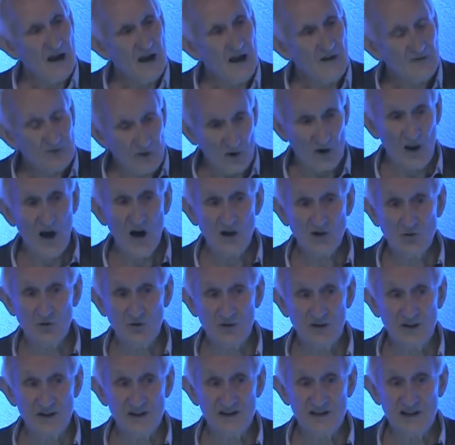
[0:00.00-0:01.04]
For large
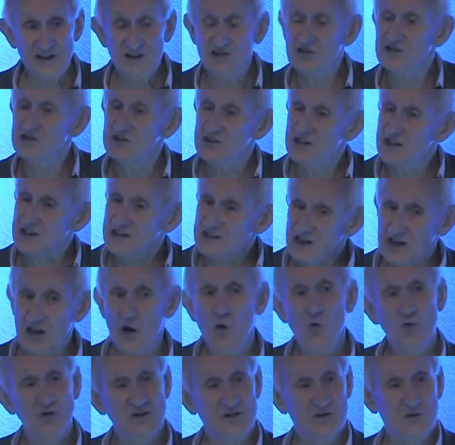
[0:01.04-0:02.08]
organizations, it's
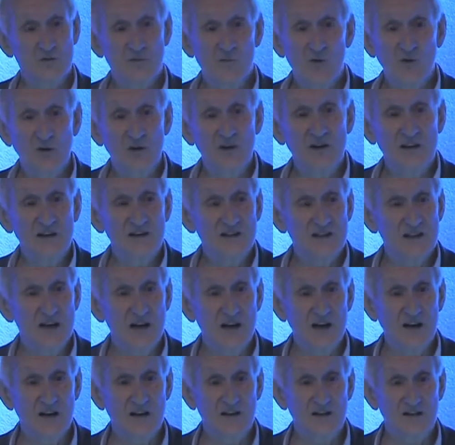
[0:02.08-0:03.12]
also a model
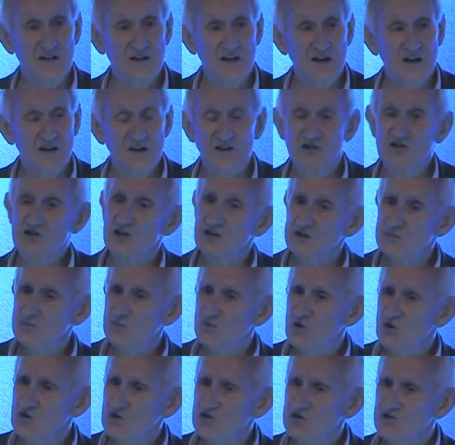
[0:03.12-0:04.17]
inside. Does
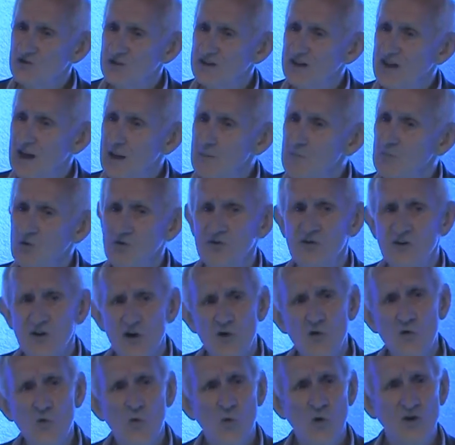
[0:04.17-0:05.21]
Procter Gamble
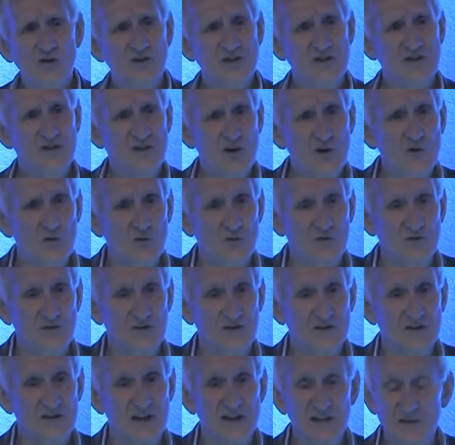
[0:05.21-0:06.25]
know what it
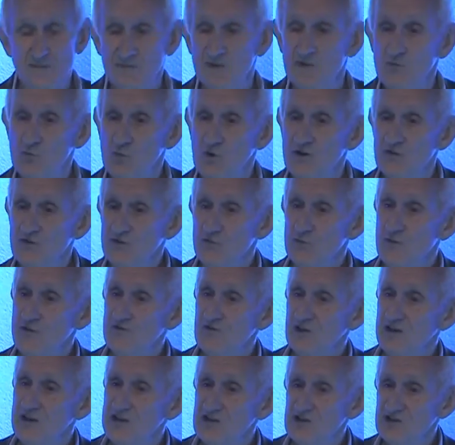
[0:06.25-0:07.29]
knows? That's been one of the
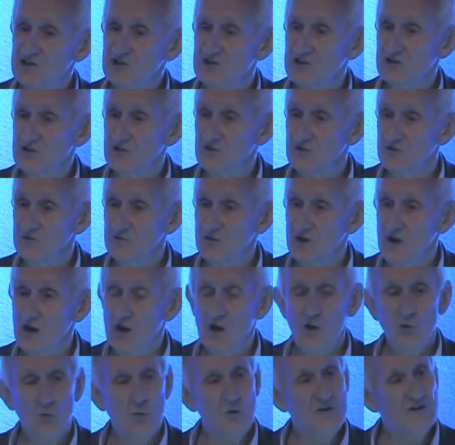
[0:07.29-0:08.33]
revelations to them.
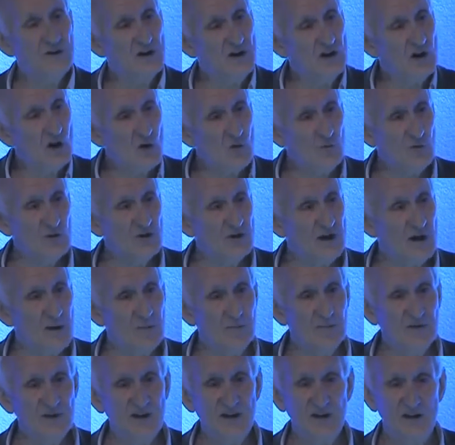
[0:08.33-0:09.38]
With a global
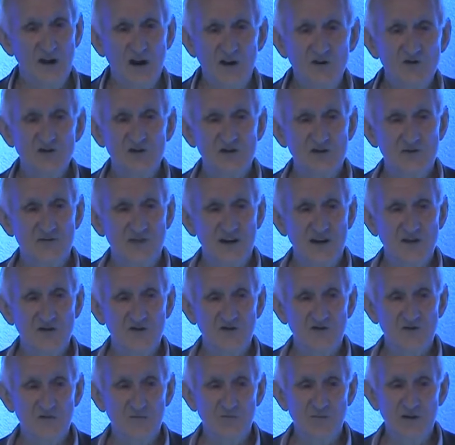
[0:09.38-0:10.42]
company and hundreds of
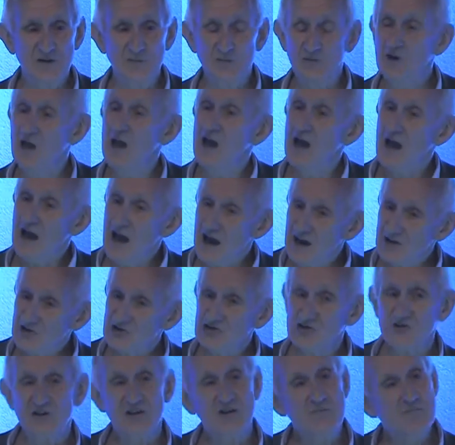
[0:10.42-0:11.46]
thousands of people
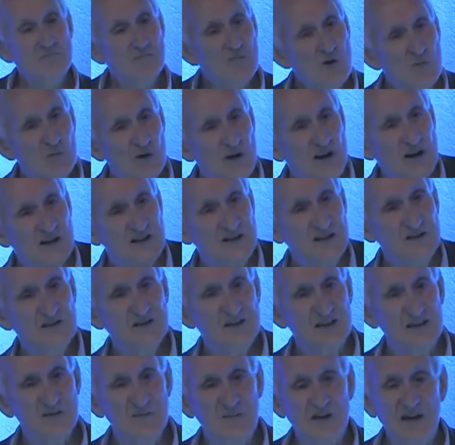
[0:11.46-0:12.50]
actually mobilizing the
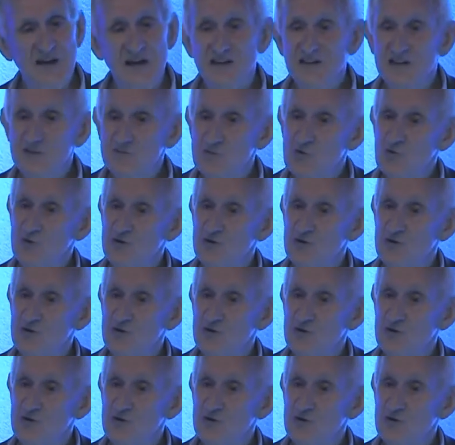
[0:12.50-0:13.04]
spaghetti more